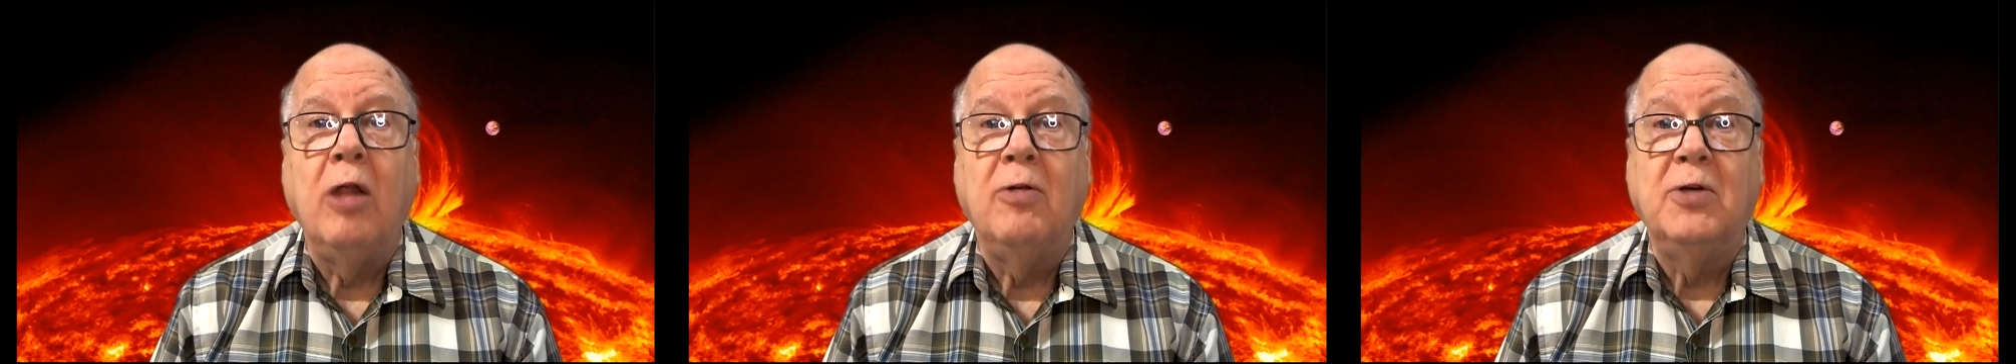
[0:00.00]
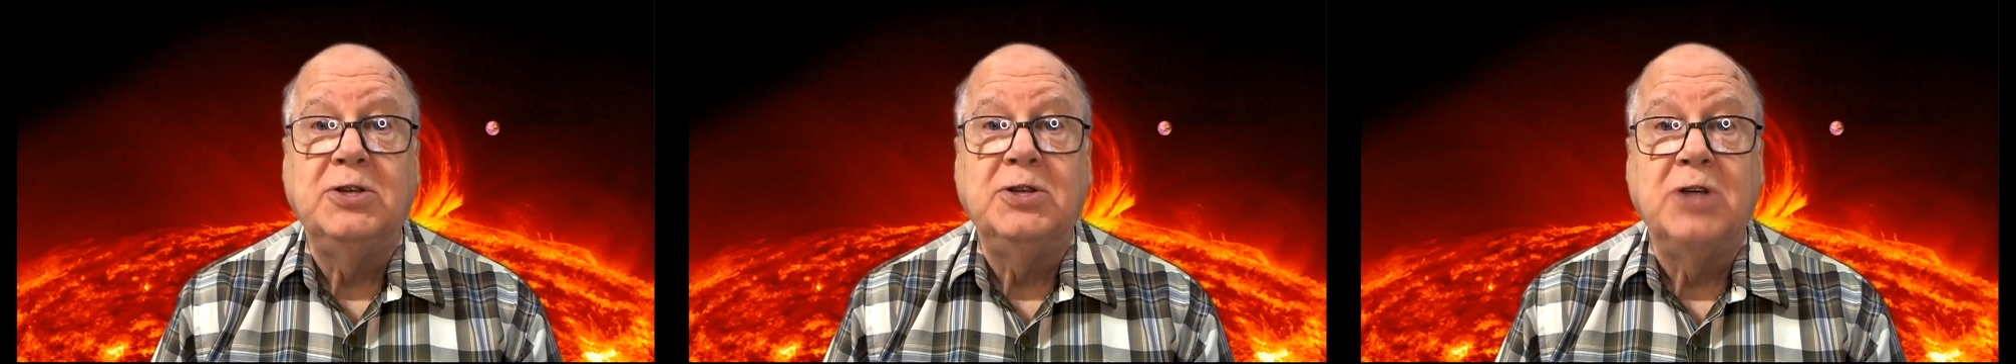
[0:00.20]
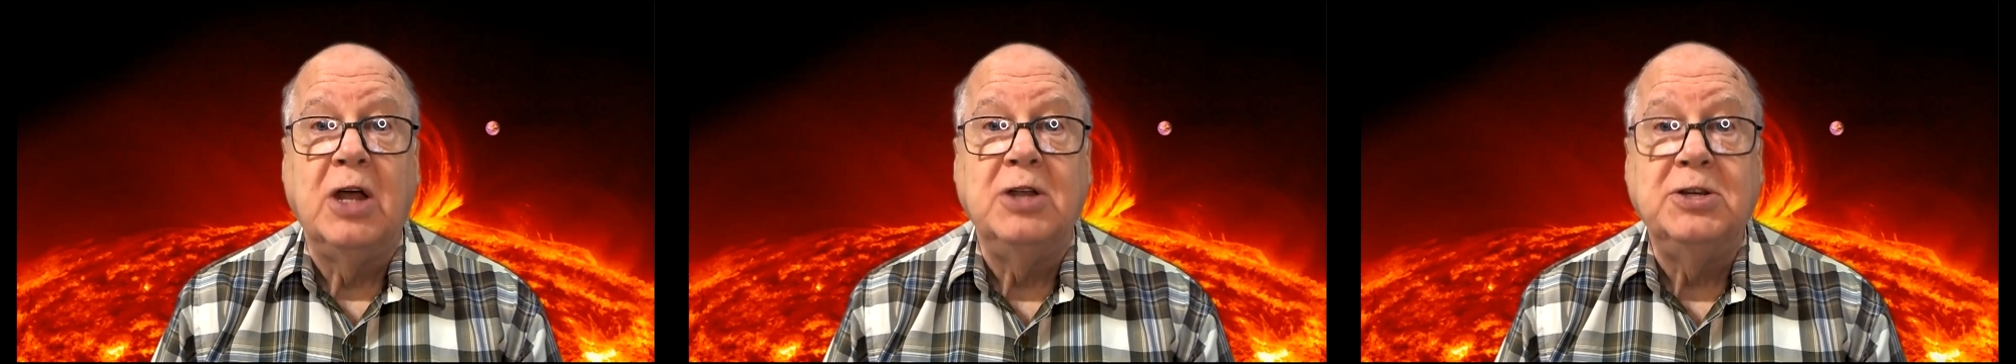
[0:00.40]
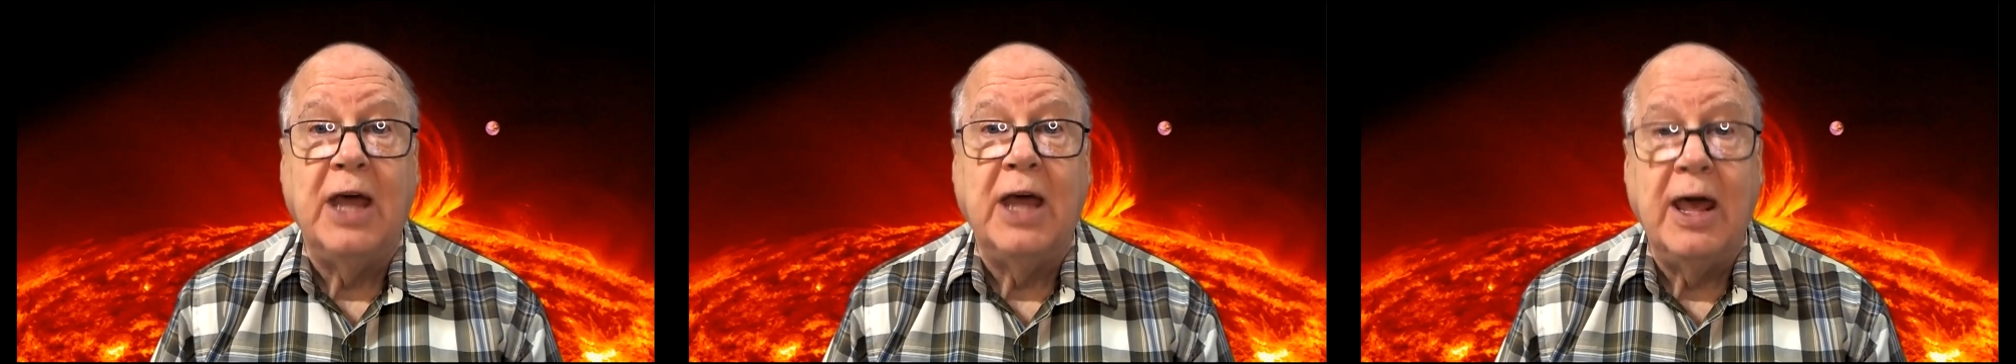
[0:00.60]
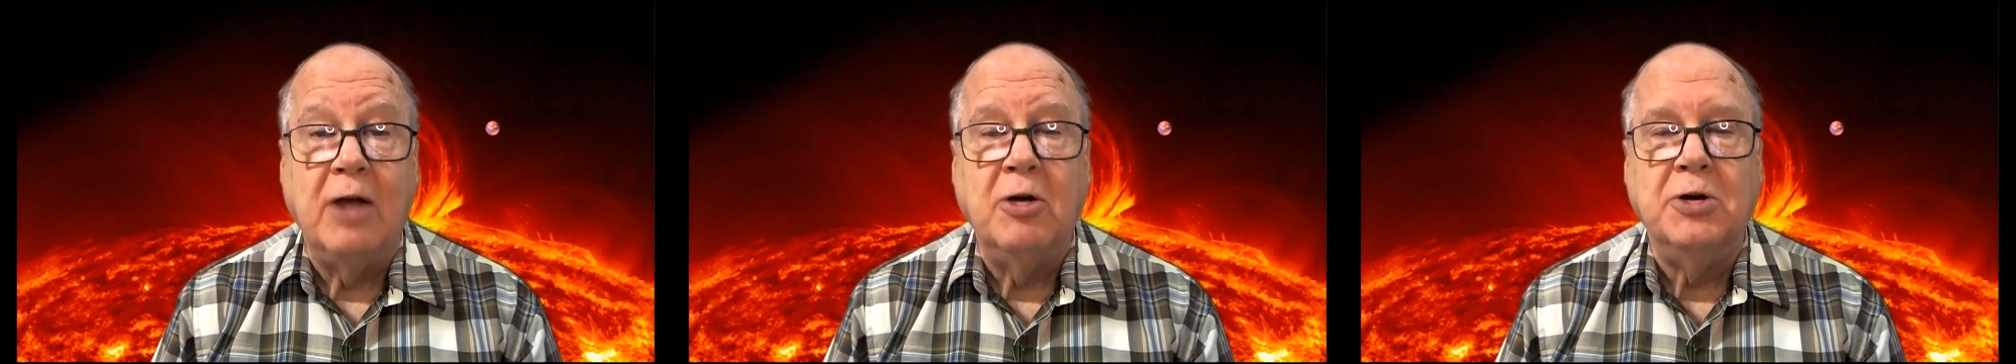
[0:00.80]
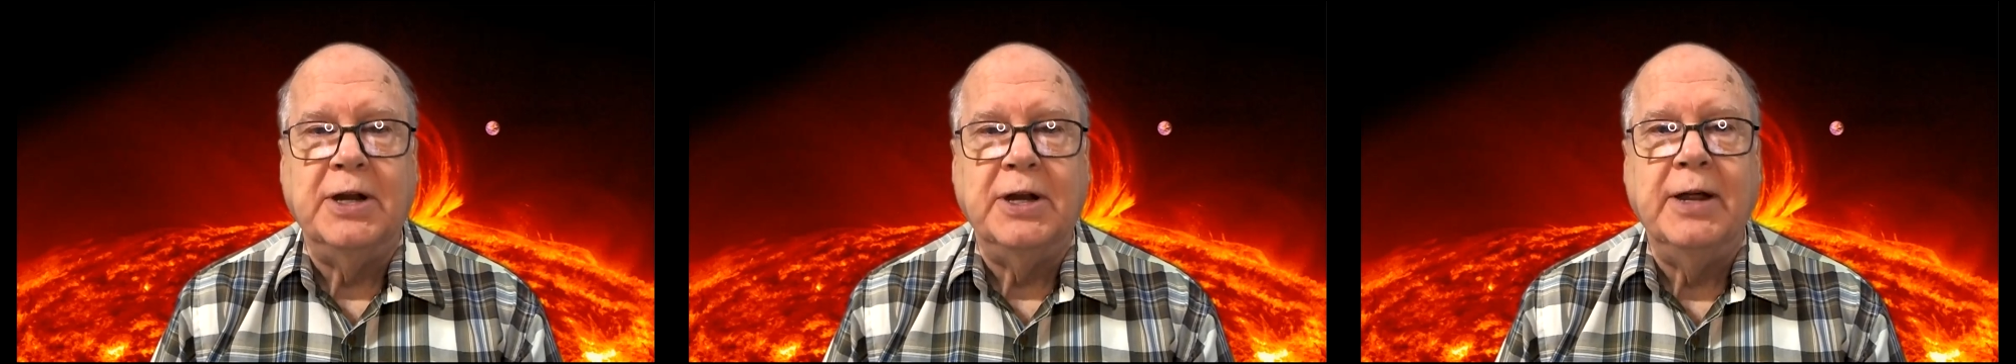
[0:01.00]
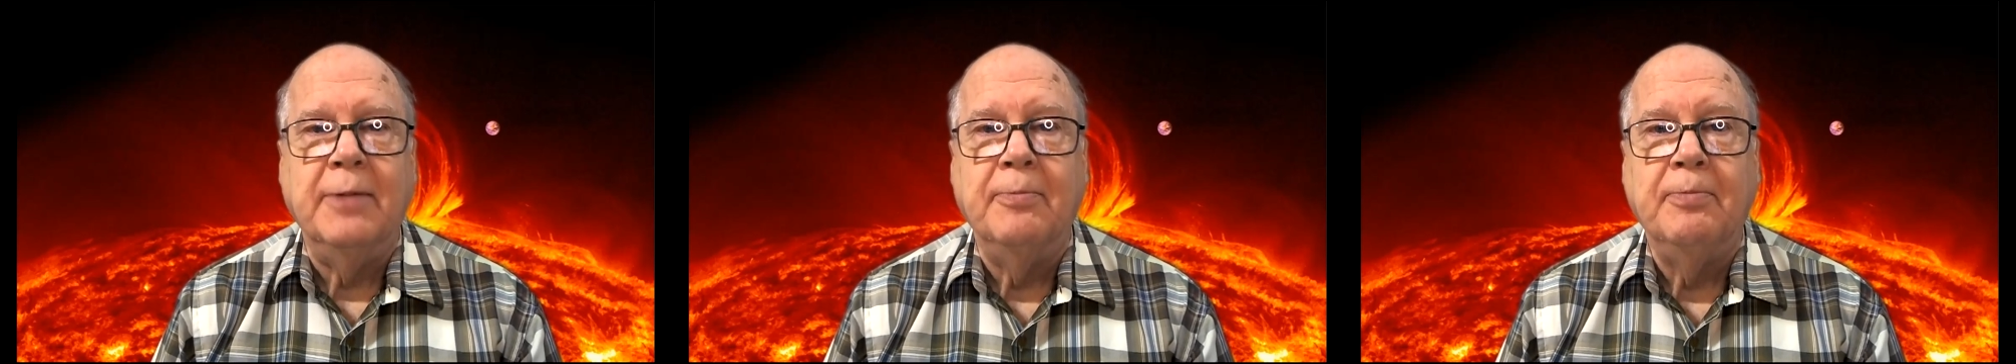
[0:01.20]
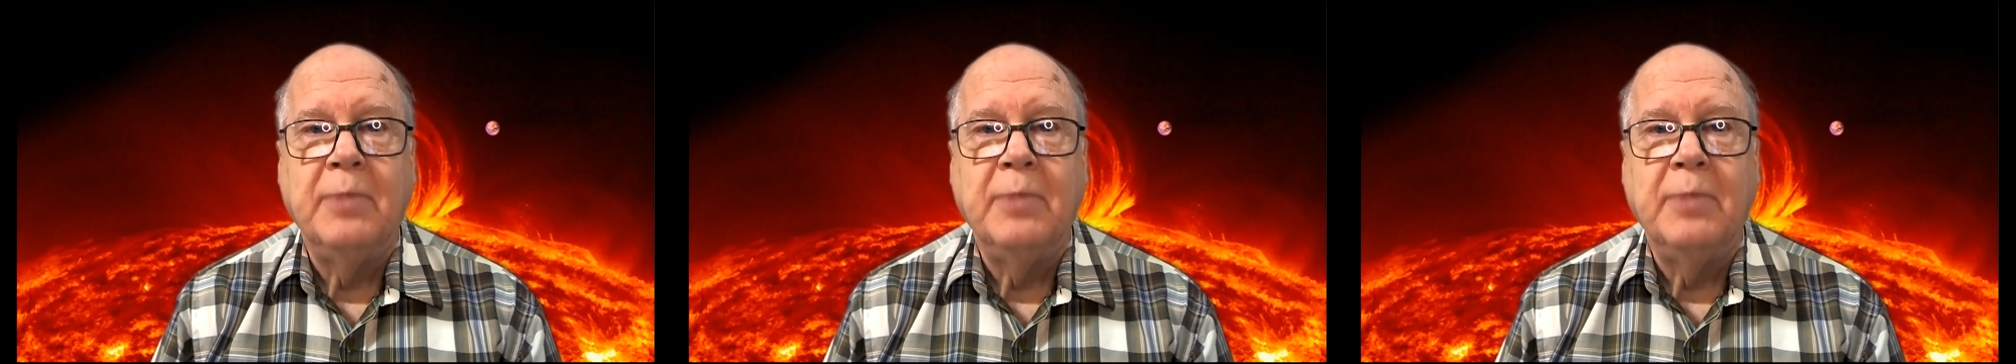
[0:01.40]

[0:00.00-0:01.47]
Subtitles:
of the sun's energy,